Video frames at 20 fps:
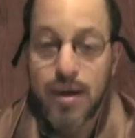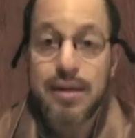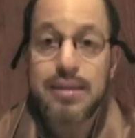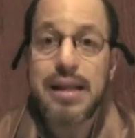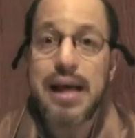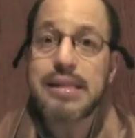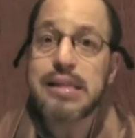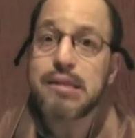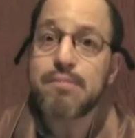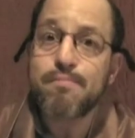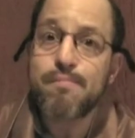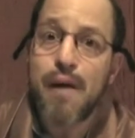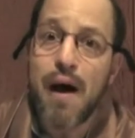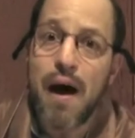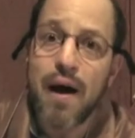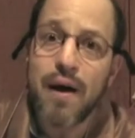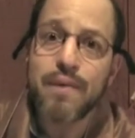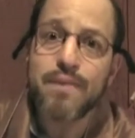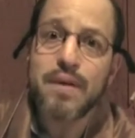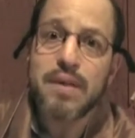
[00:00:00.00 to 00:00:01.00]
"That's
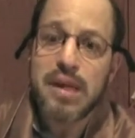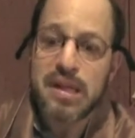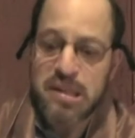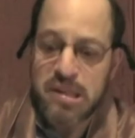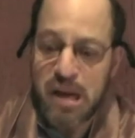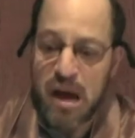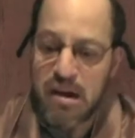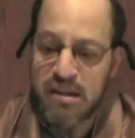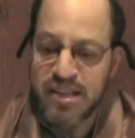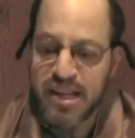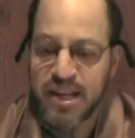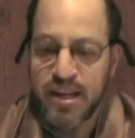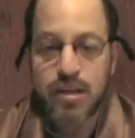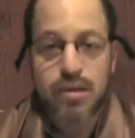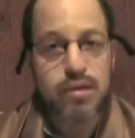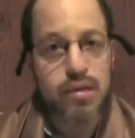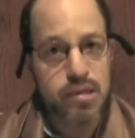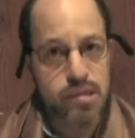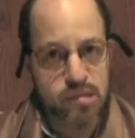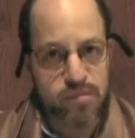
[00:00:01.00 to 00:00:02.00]
marvelous, honey,"
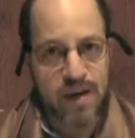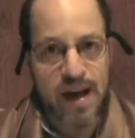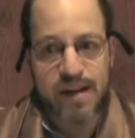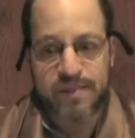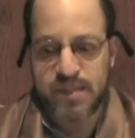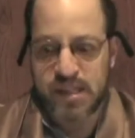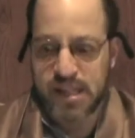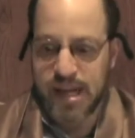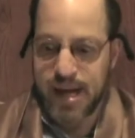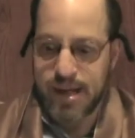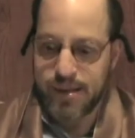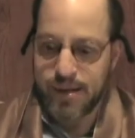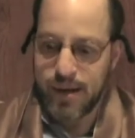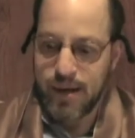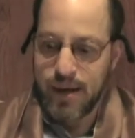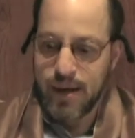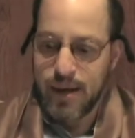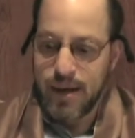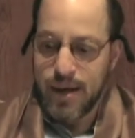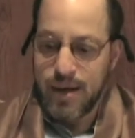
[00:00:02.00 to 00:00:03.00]
his wife said.
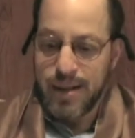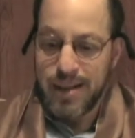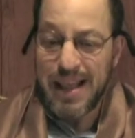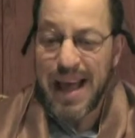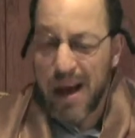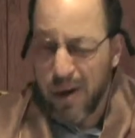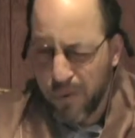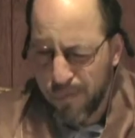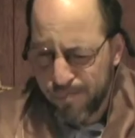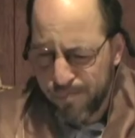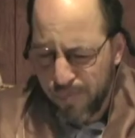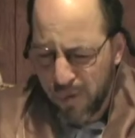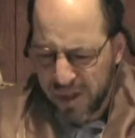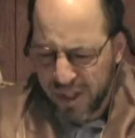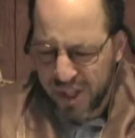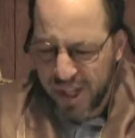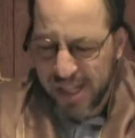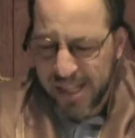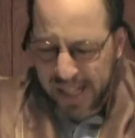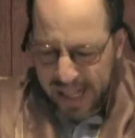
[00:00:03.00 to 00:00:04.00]
"Now
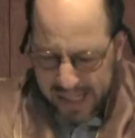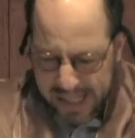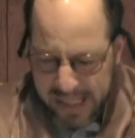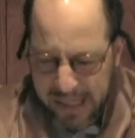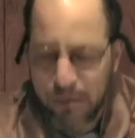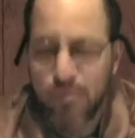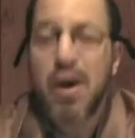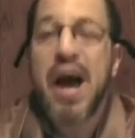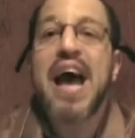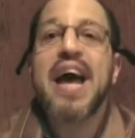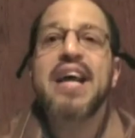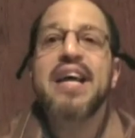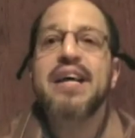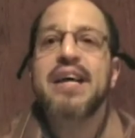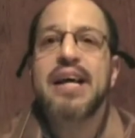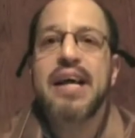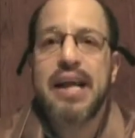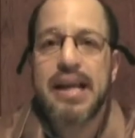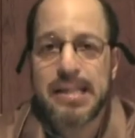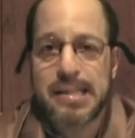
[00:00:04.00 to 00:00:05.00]
put your things away.
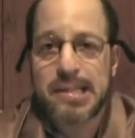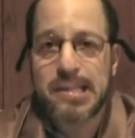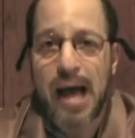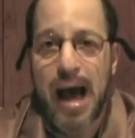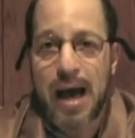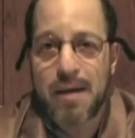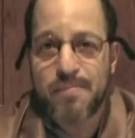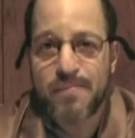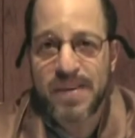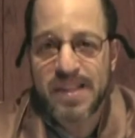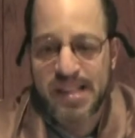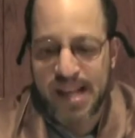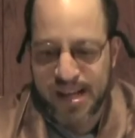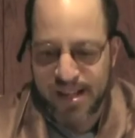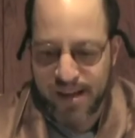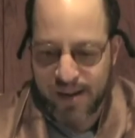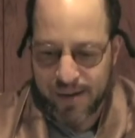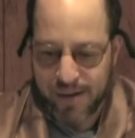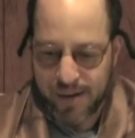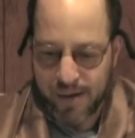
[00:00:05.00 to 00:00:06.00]
It's time for
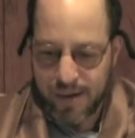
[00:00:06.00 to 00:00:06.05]
dinner."